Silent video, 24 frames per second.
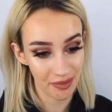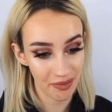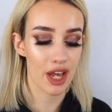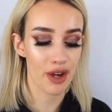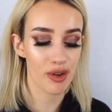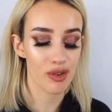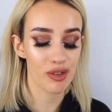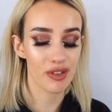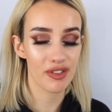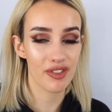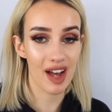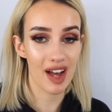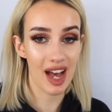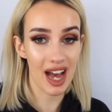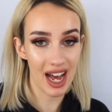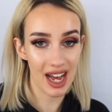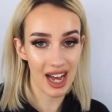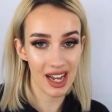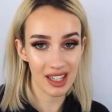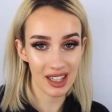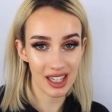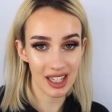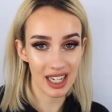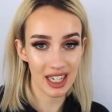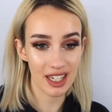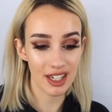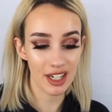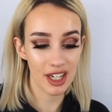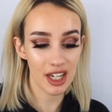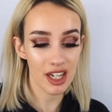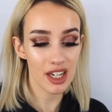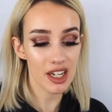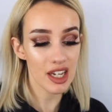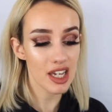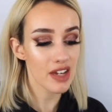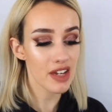So for
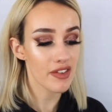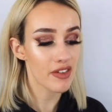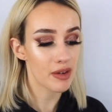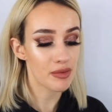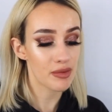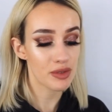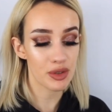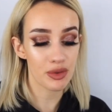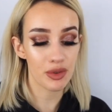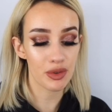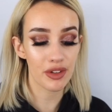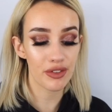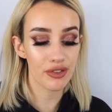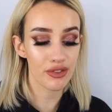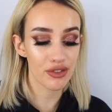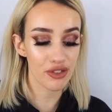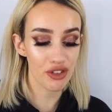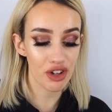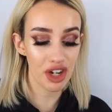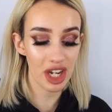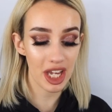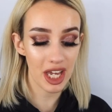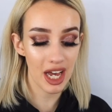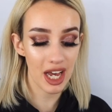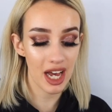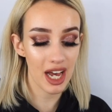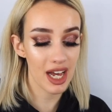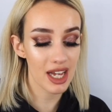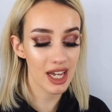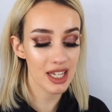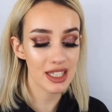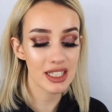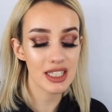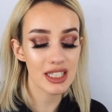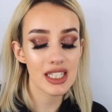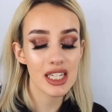eyeliner, if I'm doing it
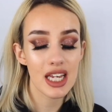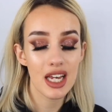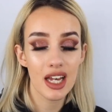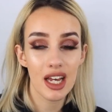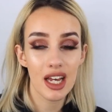freehand,